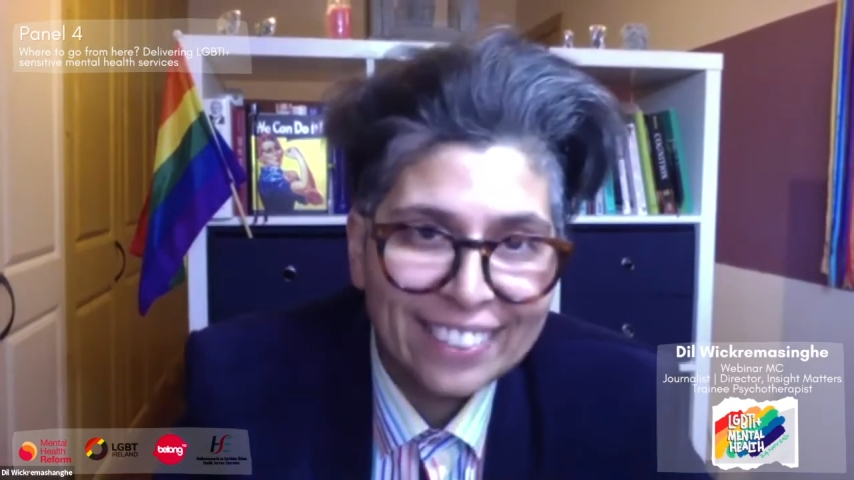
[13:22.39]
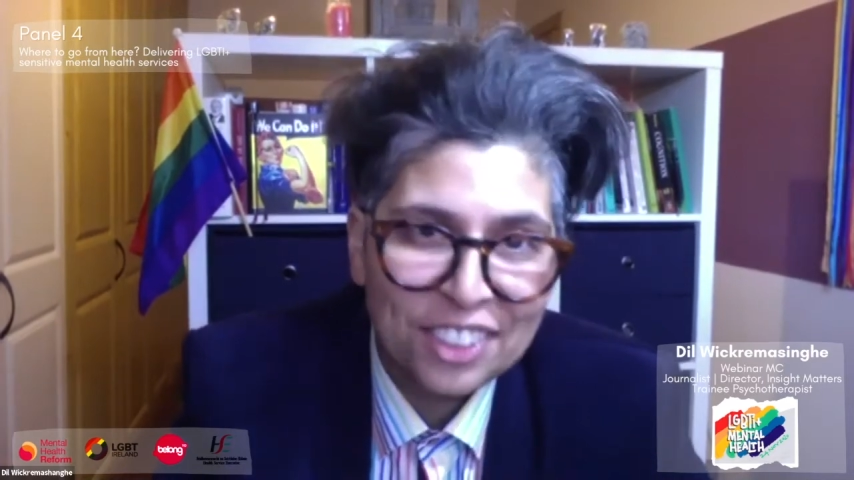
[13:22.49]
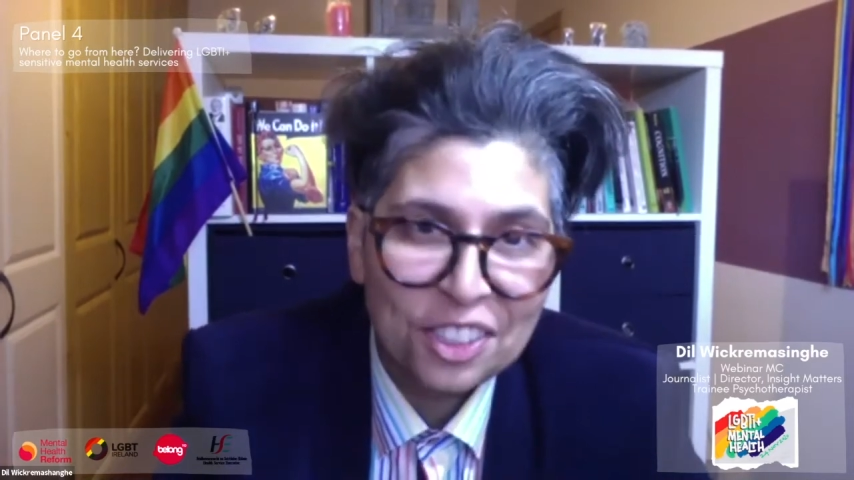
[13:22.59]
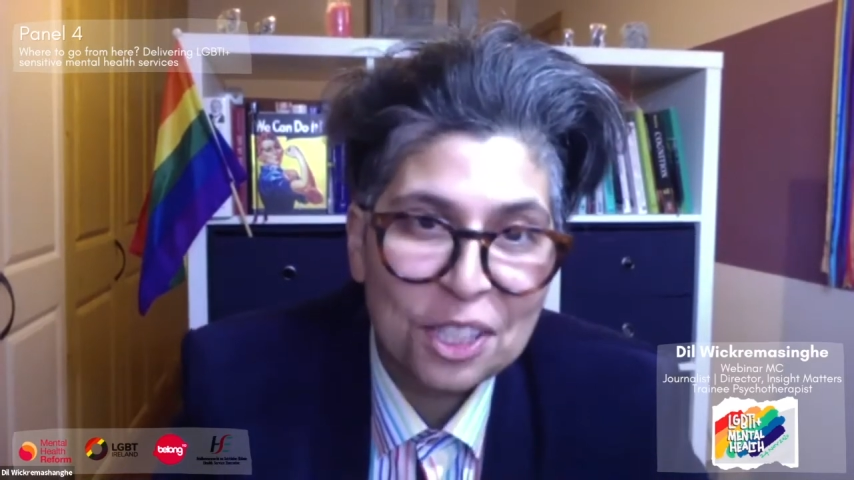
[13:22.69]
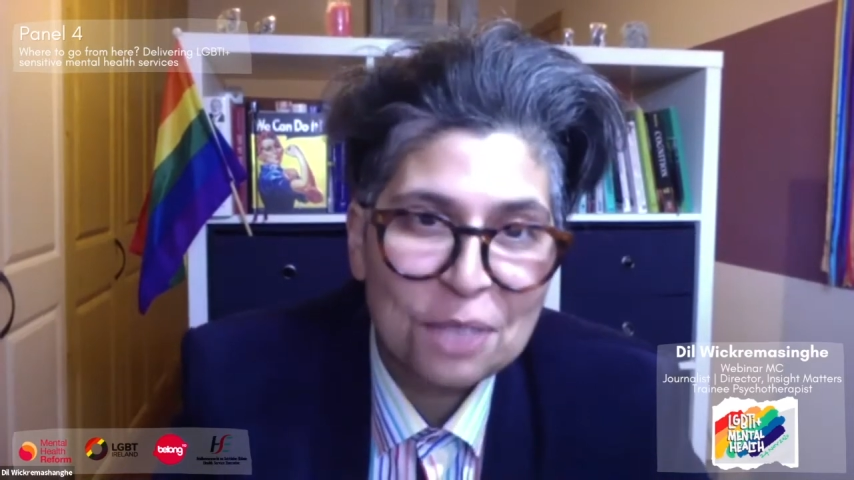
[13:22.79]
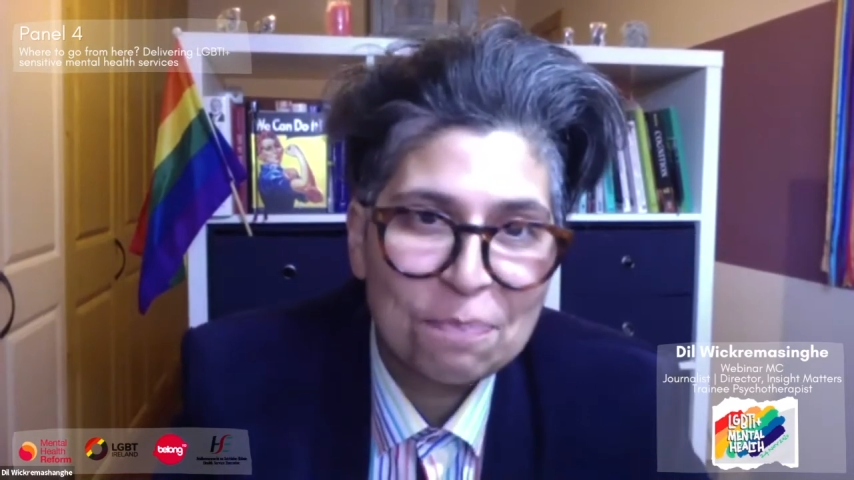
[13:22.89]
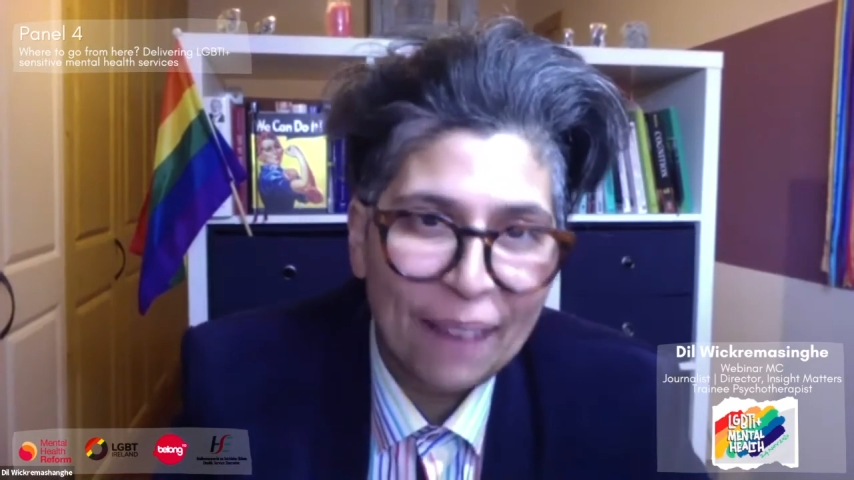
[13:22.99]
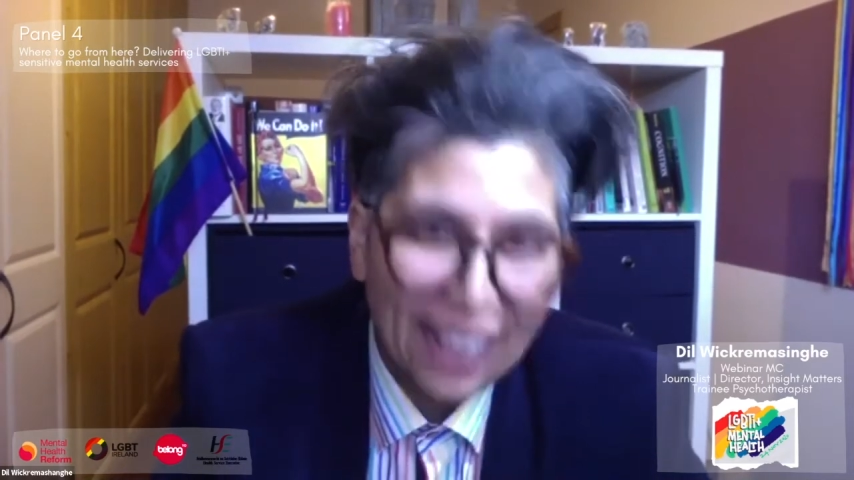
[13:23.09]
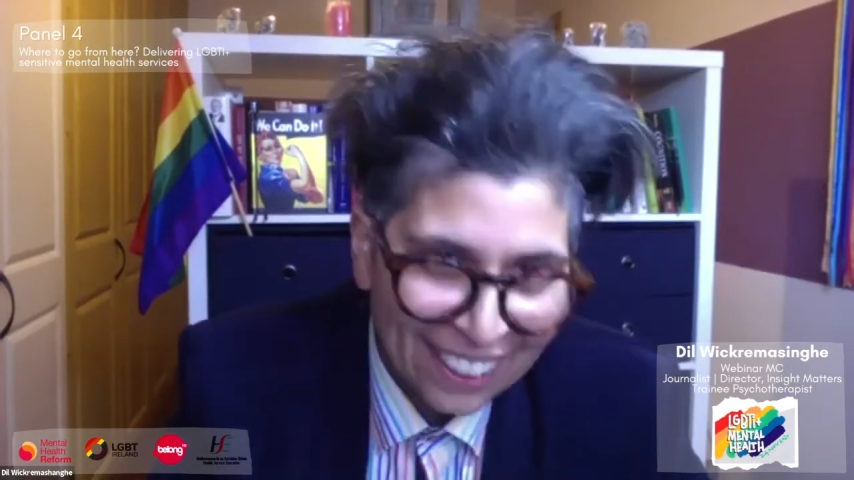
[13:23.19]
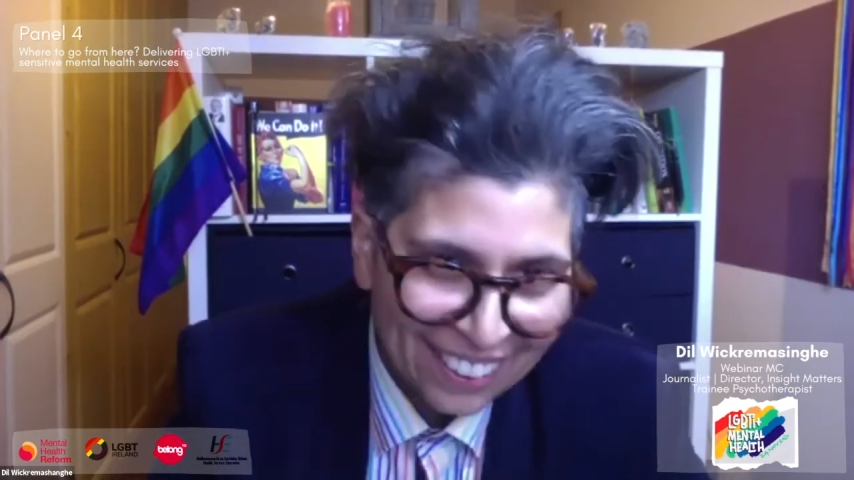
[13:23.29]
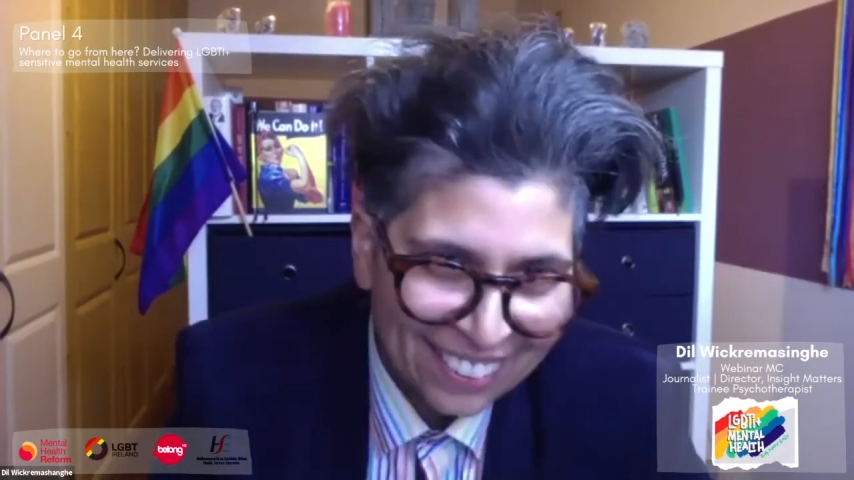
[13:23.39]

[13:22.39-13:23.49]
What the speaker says: that you're in Spain.